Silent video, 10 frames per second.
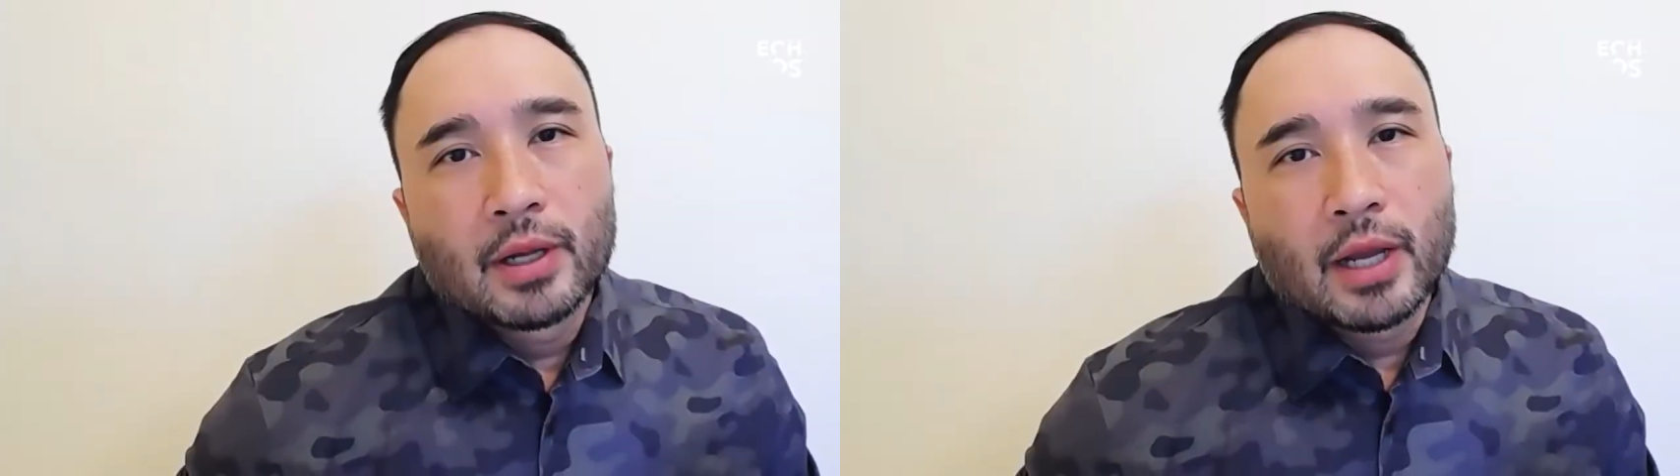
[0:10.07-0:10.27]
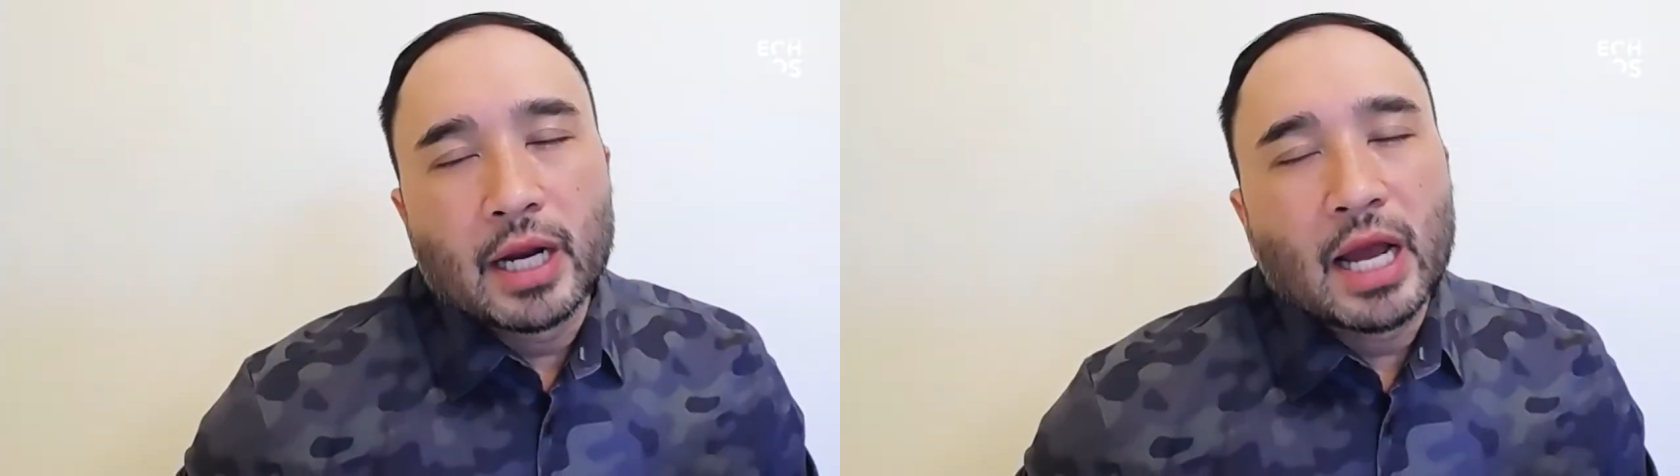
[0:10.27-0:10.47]

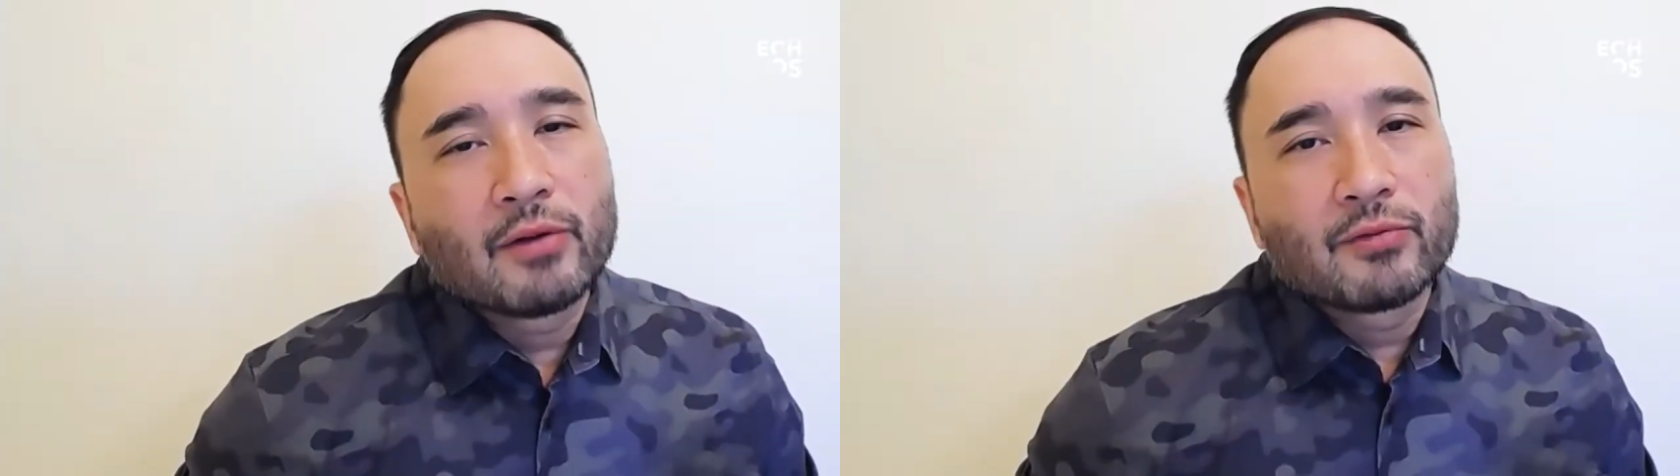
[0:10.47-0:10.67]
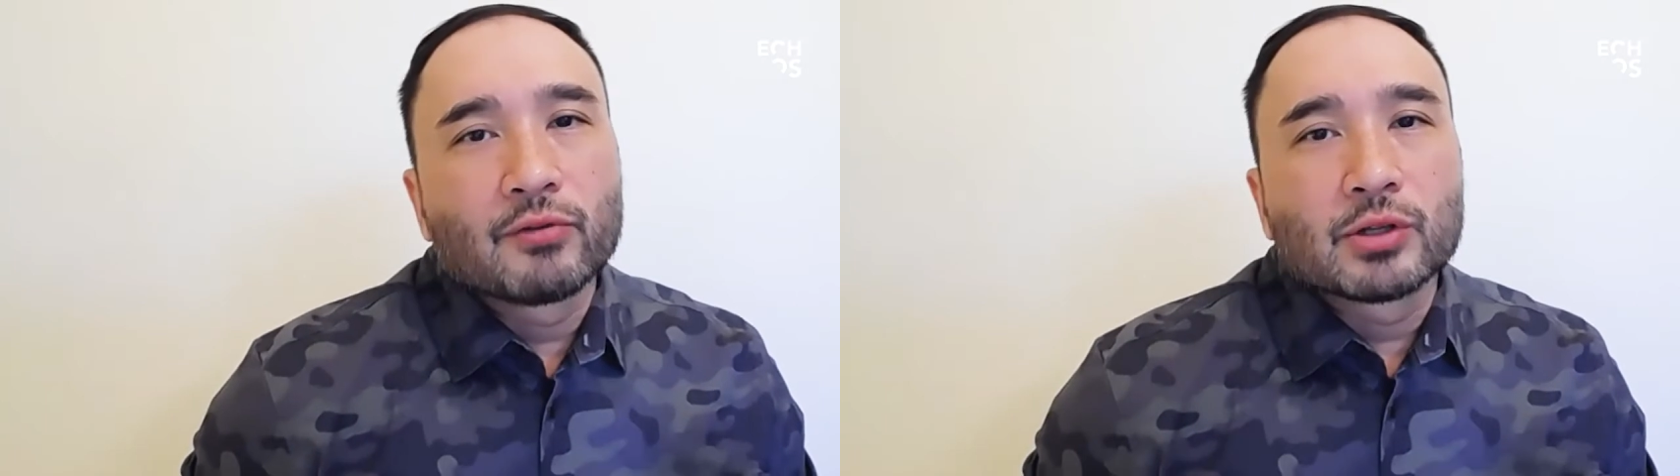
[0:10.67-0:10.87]
And I
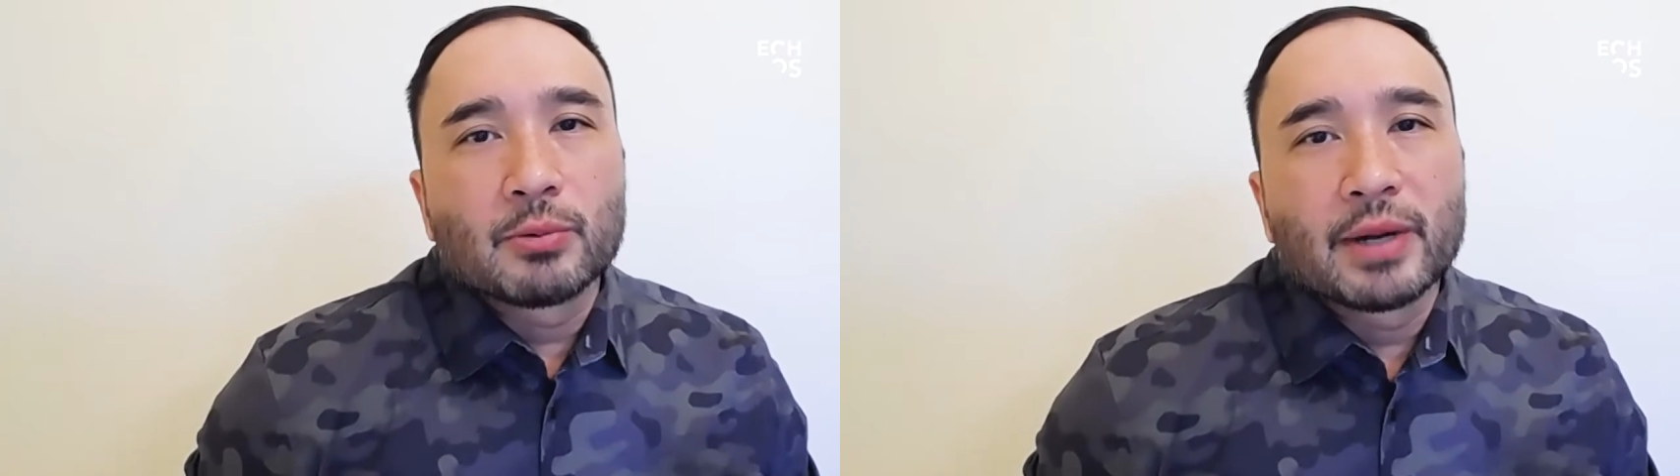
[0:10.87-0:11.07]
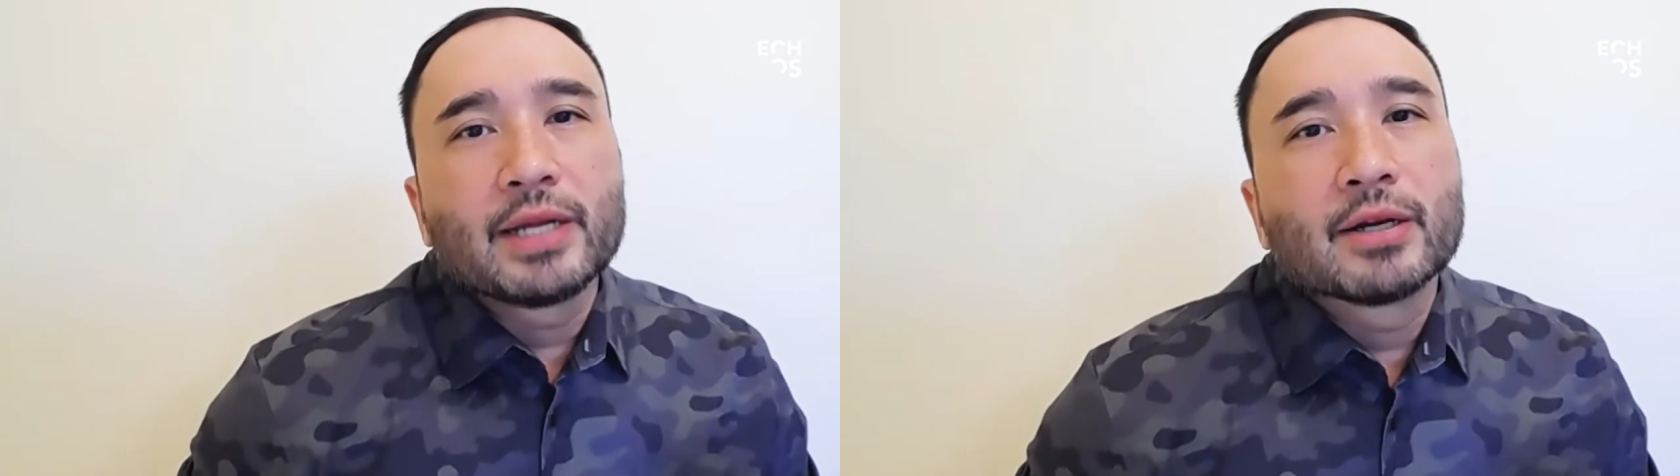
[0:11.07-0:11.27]
have over
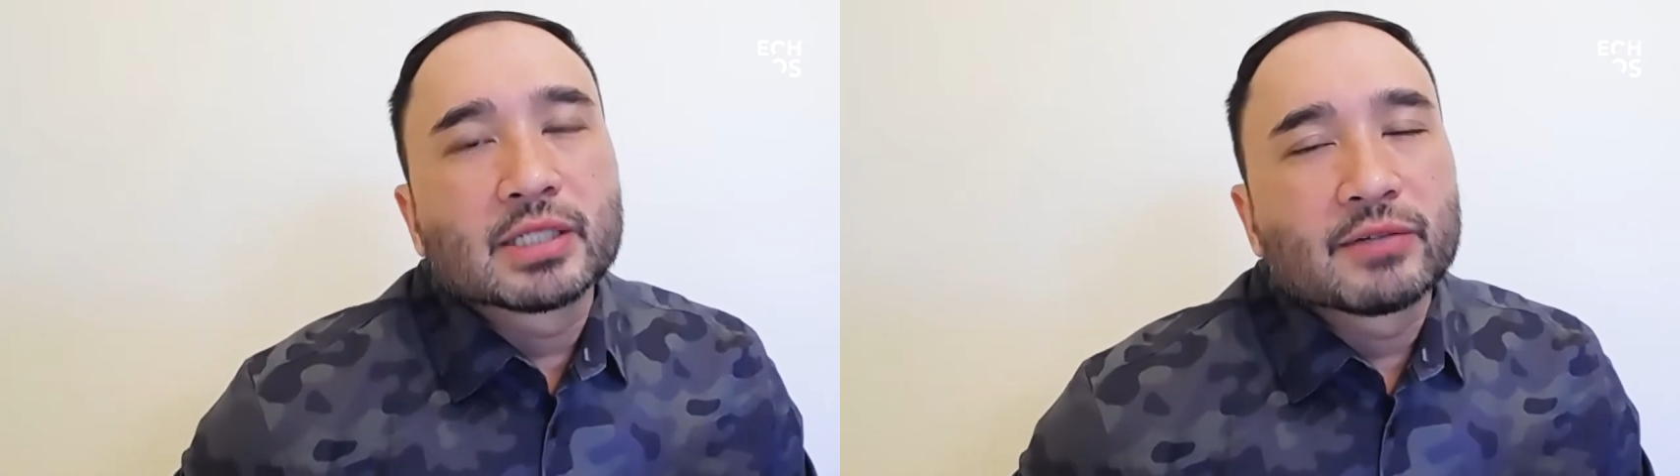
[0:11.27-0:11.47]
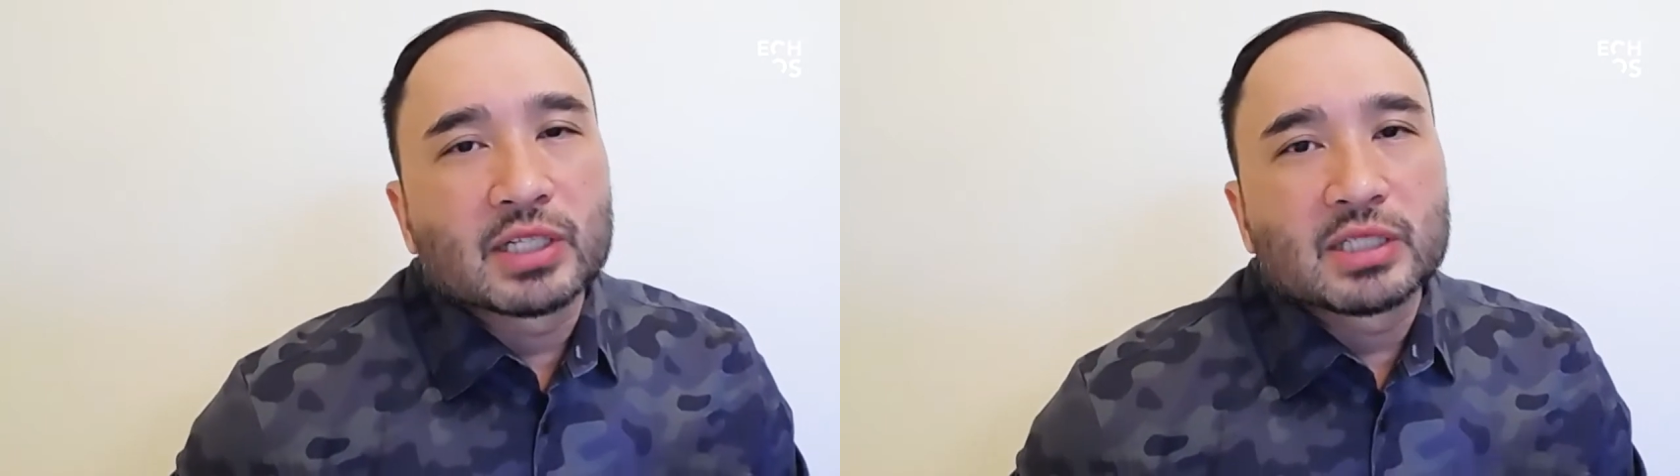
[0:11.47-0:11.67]
20 years
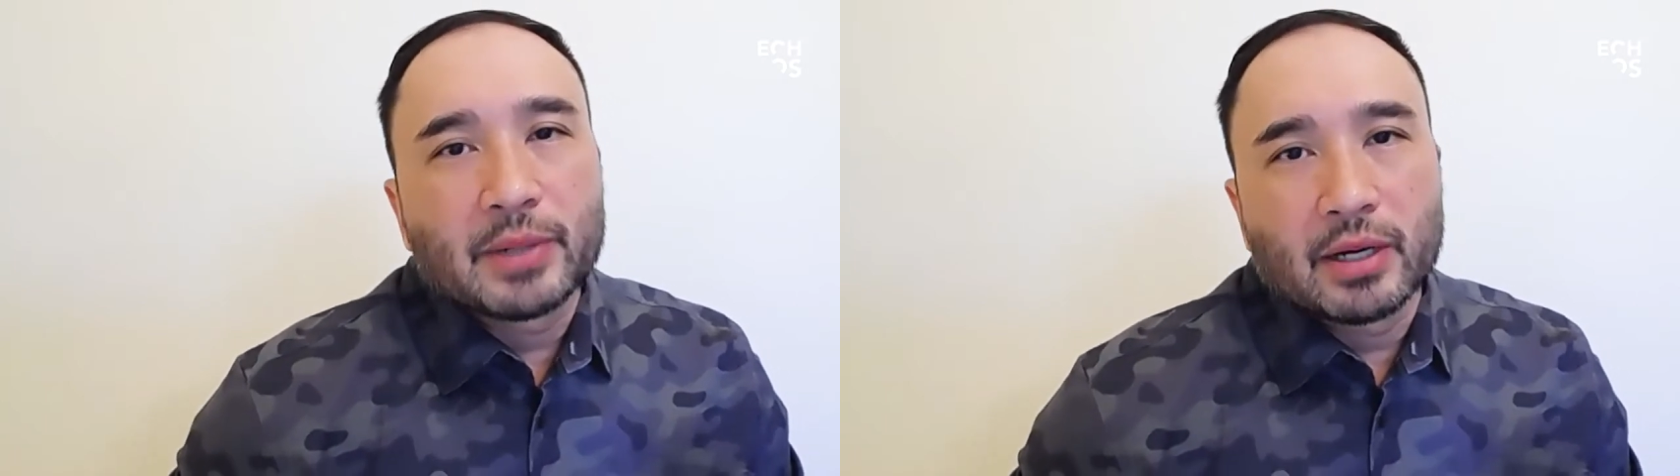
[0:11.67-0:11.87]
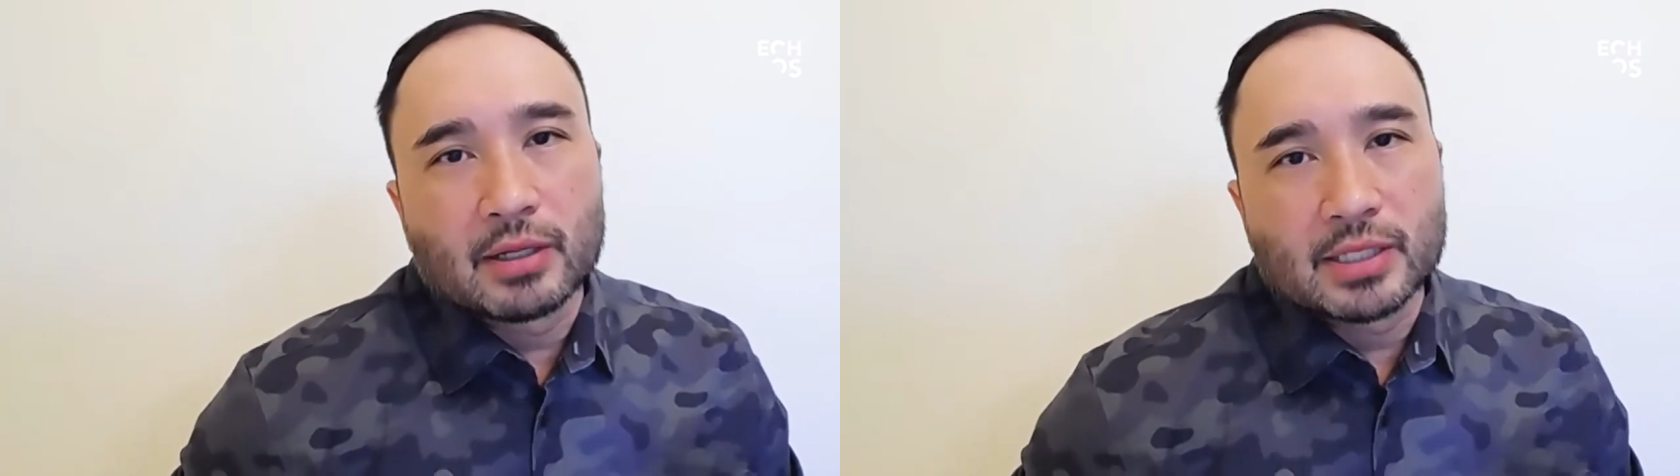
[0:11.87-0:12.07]
of
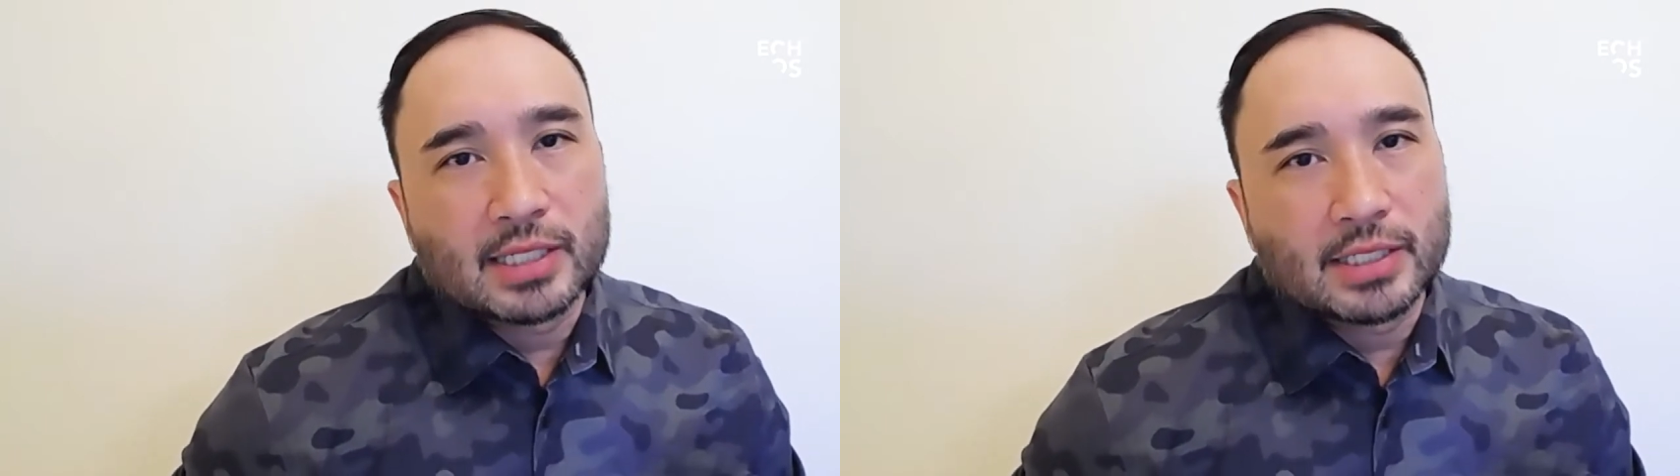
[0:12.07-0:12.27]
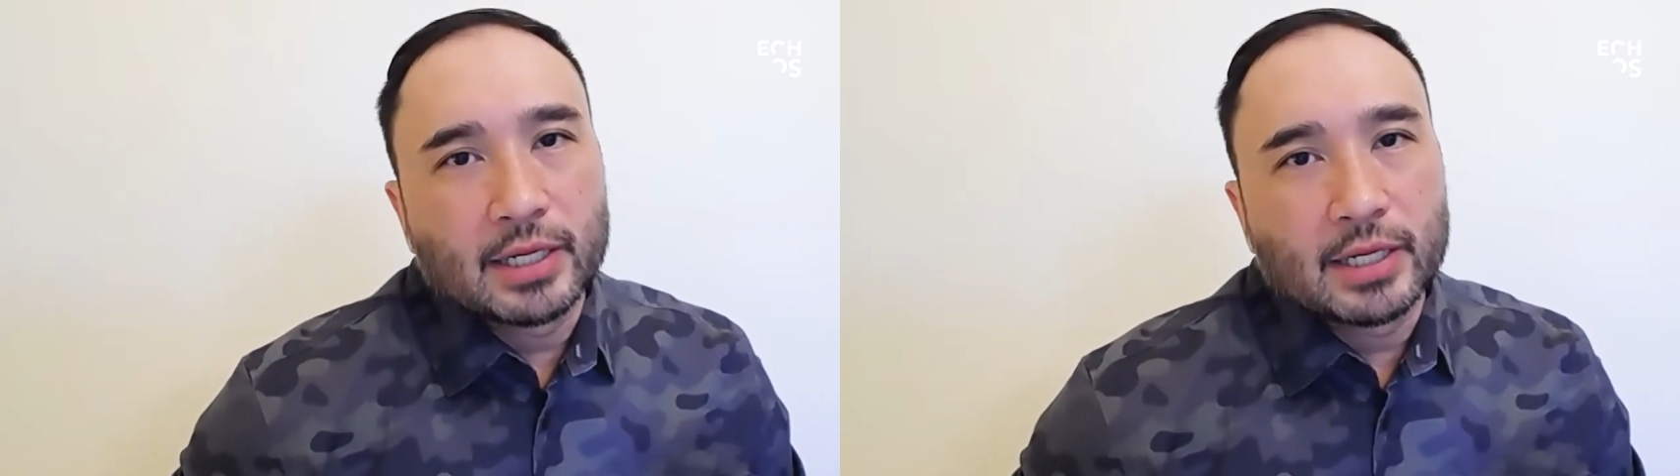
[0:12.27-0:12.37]
experience as an